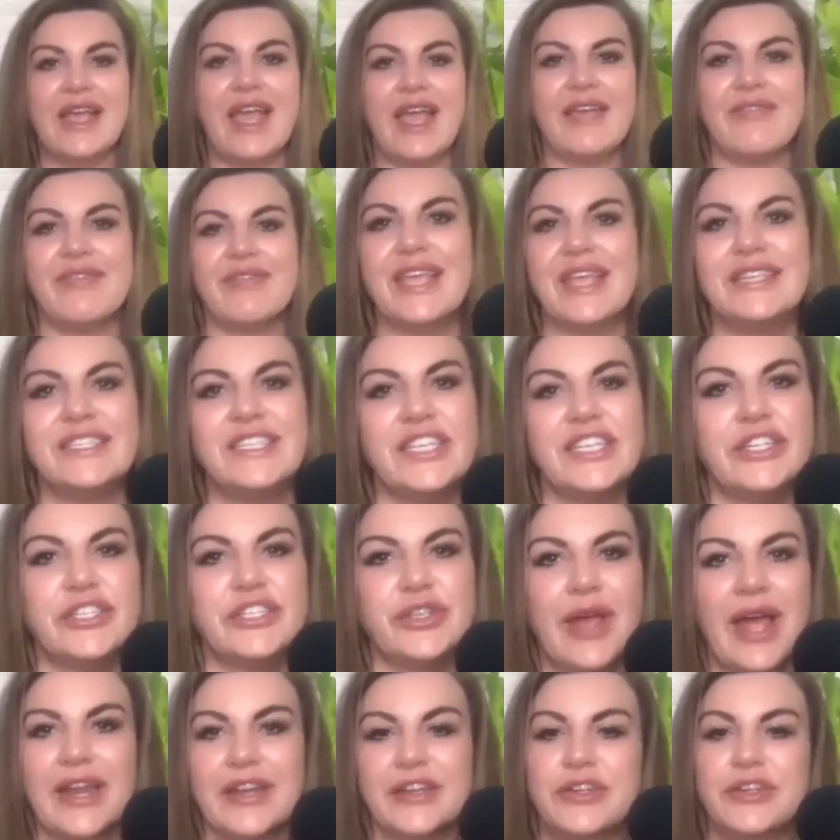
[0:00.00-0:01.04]
And they teach
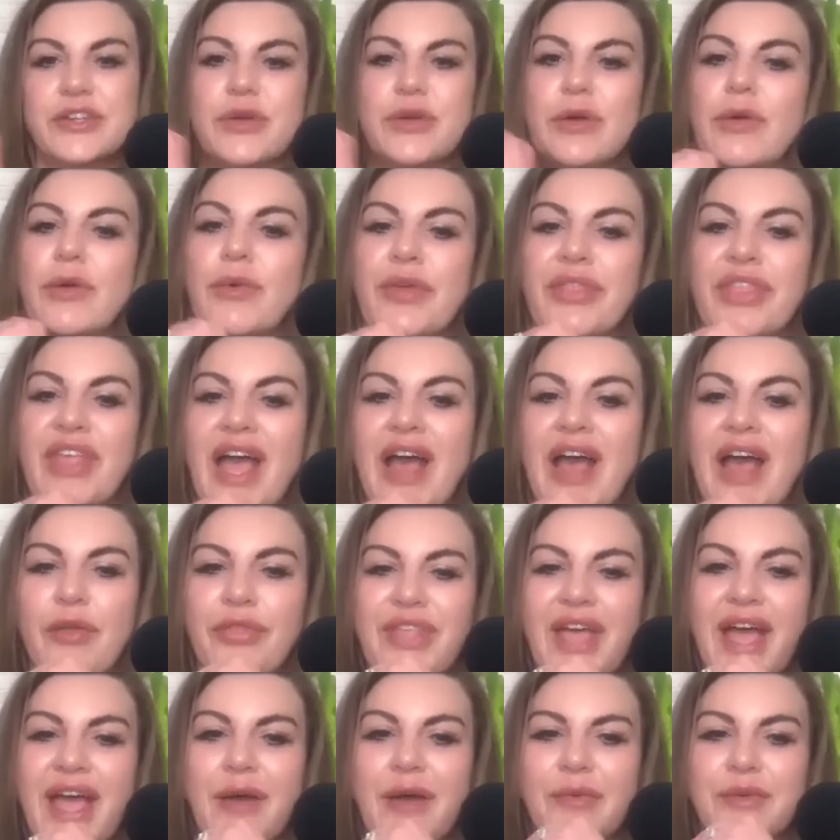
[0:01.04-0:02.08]
you how to do it
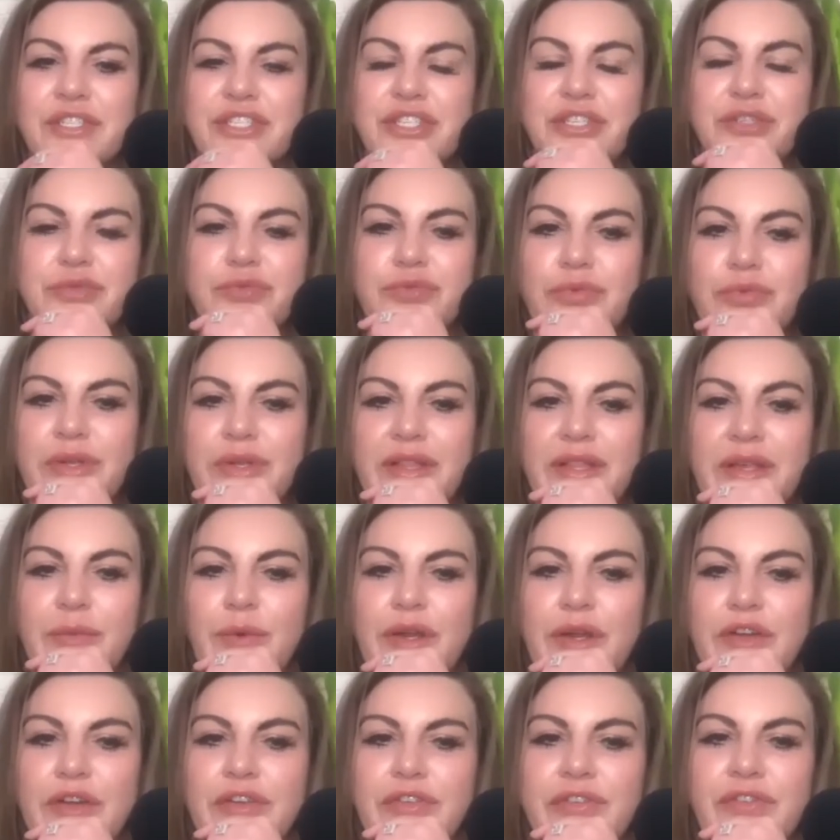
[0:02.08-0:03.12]
without that, which is really
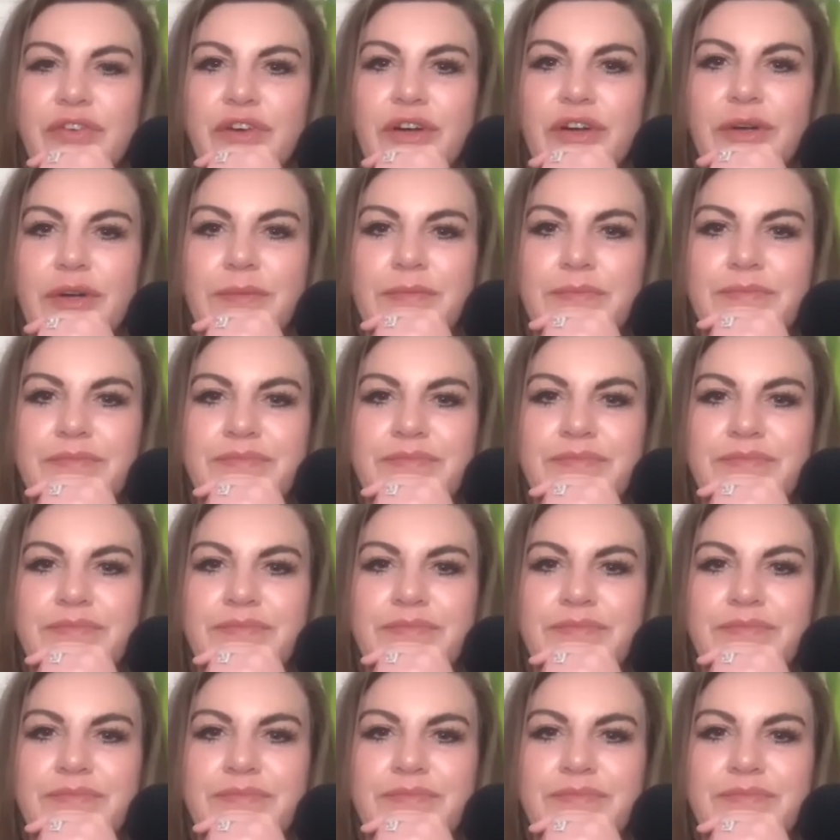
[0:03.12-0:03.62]
wonderful.